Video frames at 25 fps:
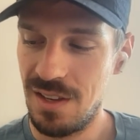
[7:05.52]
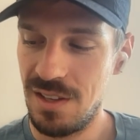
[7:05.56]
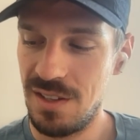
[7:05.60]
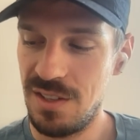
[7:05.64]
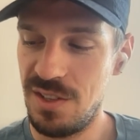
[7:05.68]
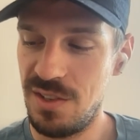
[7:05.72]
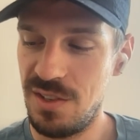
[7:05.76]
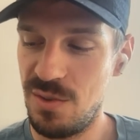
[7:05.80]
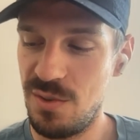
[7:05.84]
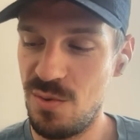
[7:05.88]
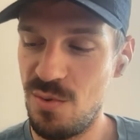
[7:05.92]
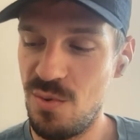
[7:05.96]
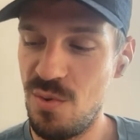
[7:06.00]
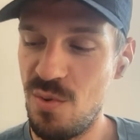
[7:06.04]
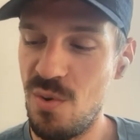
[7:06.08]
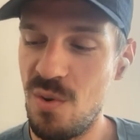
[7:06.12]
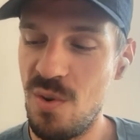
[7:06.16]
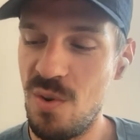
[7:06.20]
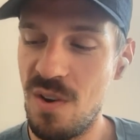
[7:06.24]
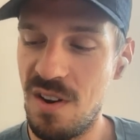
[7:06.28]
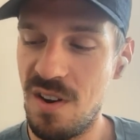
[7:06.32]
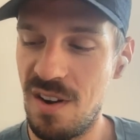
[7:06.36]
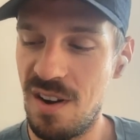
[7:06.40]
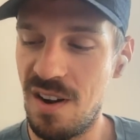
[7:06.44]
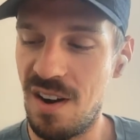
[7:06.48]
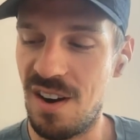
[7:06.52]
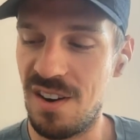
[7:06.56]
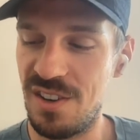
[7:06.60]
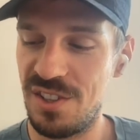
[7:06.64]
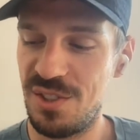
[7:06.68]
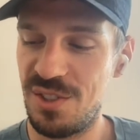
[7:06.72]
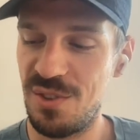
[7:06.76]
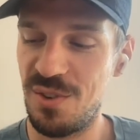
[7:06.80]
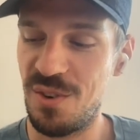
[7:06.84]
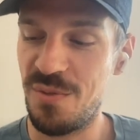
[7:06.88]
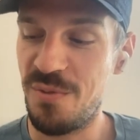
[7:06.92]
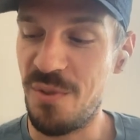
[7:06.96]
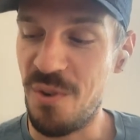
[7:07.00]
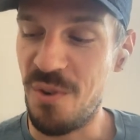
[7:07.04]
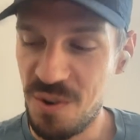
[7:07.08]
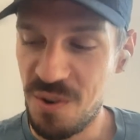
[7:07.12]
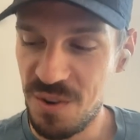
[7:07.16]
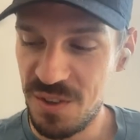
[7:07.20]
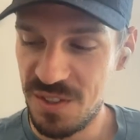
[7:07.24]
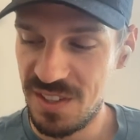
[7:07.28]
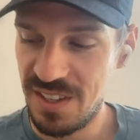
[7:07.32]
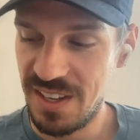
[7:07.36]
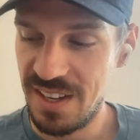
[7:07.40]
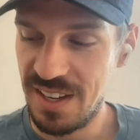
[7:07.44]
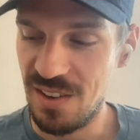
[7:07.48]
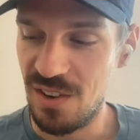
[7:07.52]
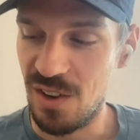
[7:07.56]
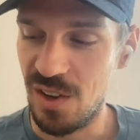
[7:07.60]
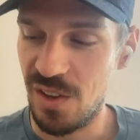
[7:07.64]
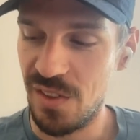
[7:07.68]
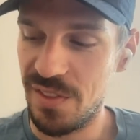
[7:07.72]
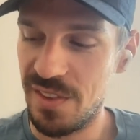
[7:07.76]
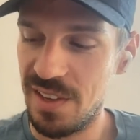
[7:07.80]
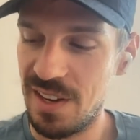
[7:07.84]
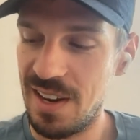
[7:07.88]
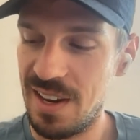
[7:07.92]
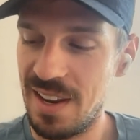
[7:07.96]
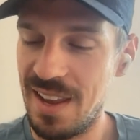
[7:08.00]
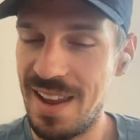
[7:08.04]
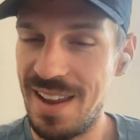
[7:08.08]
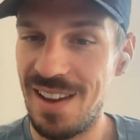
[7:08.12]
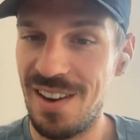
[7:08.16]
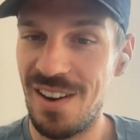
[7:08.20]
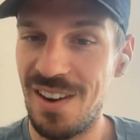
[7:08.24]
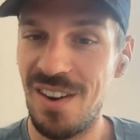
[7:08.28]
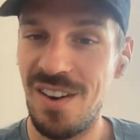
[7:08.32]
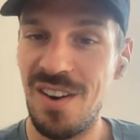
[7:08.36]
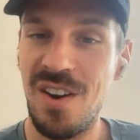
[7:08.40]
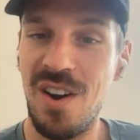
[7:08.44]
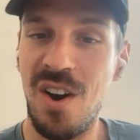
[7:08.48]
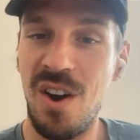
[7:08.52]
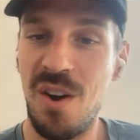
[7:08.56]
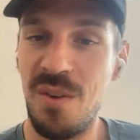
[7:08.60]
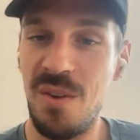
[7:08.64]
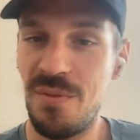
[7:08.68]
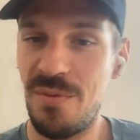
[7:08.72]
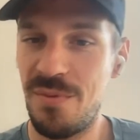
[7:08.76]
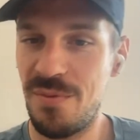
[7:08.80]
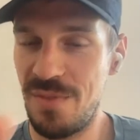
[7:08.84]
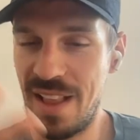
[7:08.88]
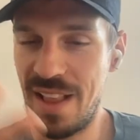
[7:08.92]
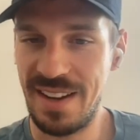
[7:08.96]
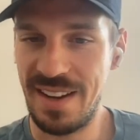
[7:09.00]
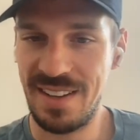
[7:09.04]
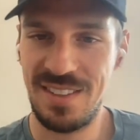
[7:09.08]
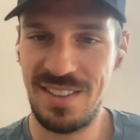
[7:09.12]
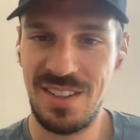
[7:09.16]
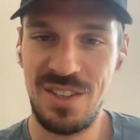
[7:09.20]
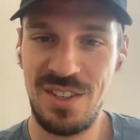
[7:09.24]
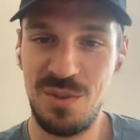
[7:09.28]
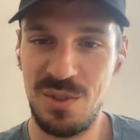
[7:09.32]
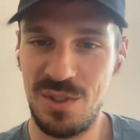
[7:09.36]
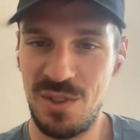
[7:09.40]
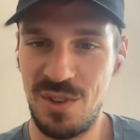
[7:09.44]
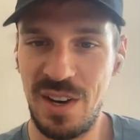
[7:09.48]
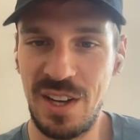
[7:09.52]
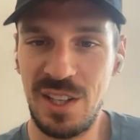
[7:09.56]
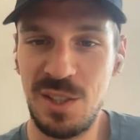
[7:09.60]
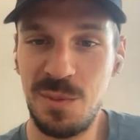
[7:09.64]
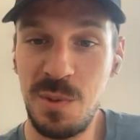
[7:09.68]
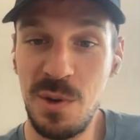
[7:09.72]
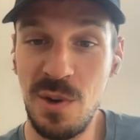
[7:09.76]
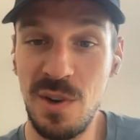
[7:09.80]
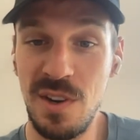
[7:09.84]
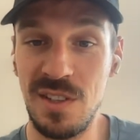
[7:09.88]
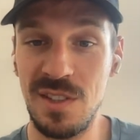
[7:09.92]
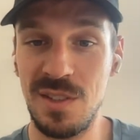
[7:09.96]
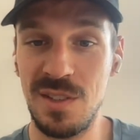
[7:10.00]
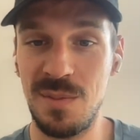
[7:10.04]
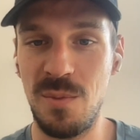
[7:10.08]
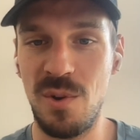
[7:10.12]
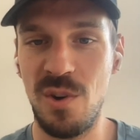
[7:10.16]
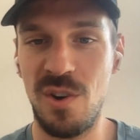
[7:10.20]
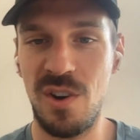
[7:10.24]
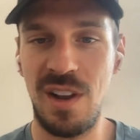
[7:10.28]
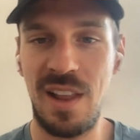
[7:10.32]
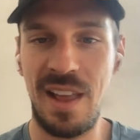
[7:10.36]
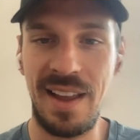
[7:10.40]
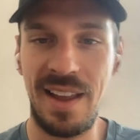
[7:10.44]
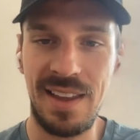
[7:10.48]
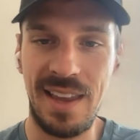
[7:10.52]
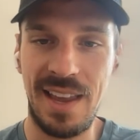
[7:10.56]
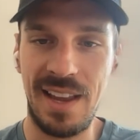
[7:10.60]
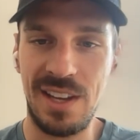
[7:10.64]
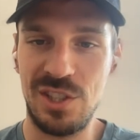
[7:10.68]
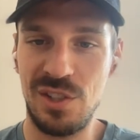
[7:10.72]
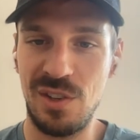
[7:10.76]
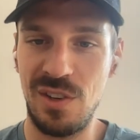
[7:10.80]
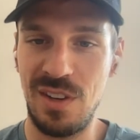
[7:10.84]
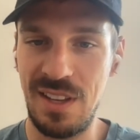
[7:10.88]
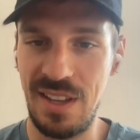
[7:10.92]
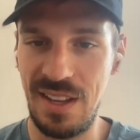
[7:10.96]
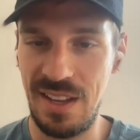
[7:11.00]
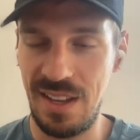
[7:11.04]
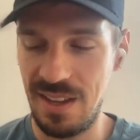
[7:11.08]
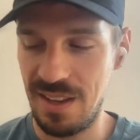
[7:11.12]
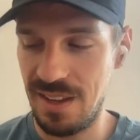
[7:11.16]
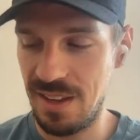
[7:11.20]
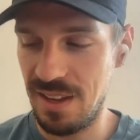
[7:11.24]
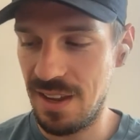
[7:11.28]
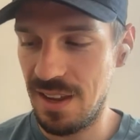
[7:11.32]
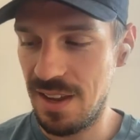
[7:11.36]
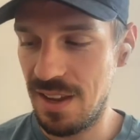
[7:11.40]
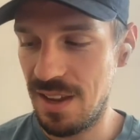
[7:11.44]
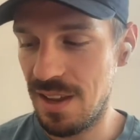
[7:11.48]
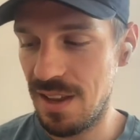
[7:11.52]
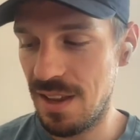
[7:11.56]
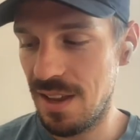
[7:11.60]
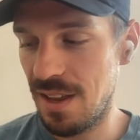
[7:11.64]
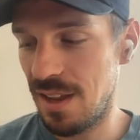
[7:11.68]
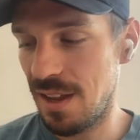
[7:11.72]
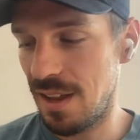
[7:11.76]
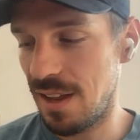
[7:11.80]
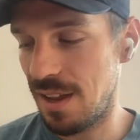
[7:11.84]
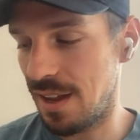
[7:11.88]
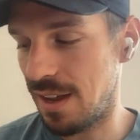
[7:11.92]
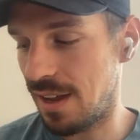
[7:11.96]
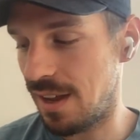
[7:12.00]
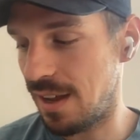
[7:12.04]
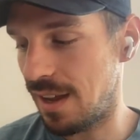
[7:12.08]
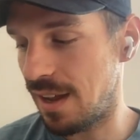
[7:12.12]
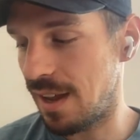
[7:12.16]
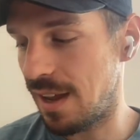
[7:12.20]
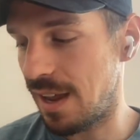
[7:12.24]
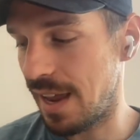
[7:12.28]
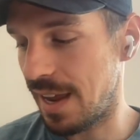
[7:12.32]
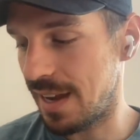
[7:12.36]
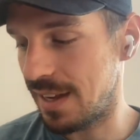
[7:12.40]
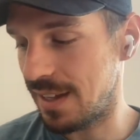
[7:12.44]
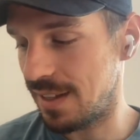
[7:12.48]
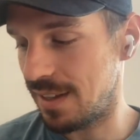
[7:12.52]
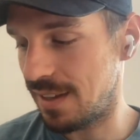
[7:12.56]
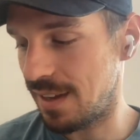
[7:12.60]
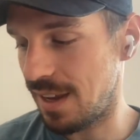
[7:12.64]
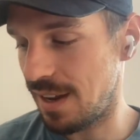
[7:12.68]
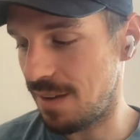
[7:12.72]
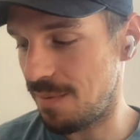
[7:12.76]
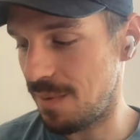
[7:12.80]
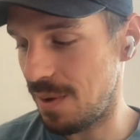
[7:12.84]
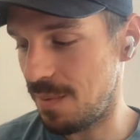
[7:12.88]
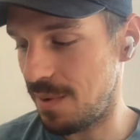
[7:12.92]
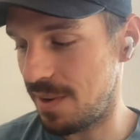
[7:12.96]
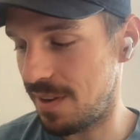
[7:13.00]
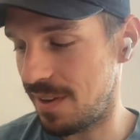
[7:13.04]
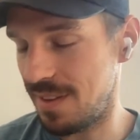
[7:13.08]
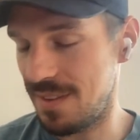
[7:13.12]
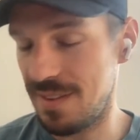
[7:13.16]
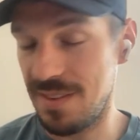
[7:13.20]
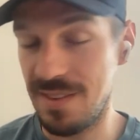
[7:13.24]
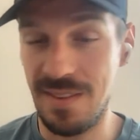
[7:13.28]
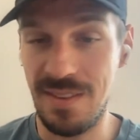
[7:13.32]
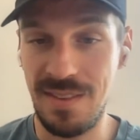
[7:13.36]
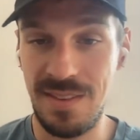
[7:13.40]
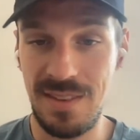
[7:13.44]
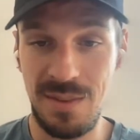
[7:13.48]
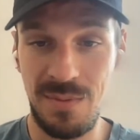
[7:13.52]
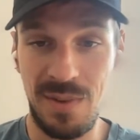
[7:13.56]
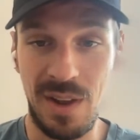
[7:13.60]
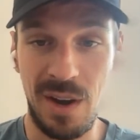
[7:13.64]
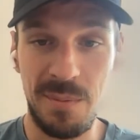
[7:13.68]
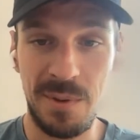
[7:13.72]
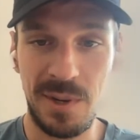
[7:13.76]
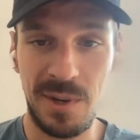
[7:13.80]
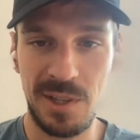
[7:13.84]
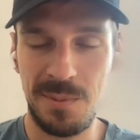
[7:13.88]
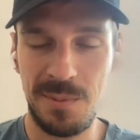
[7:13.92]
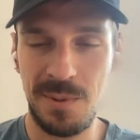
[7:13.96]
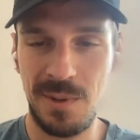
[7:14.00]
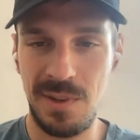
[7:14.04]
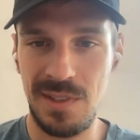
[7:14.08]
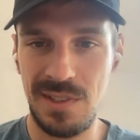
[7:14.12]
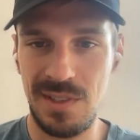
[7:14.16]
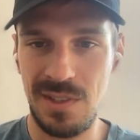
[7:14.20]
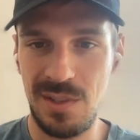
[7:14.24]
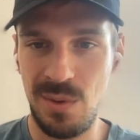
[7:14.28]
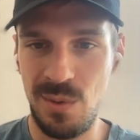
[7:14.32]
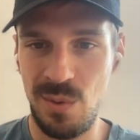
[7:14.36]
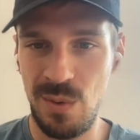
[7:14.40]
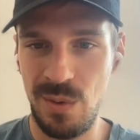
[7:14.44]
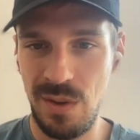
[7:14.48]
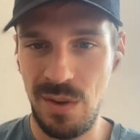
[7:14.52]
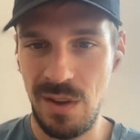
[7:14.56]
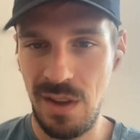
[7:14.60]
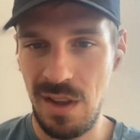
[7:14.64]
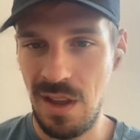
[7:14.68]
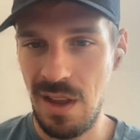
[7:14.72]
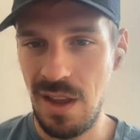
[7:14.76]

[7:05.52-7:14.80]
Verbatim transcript: you are sort of focusing on the layer of like the user experience more, like actually, and maybe the developer experience too,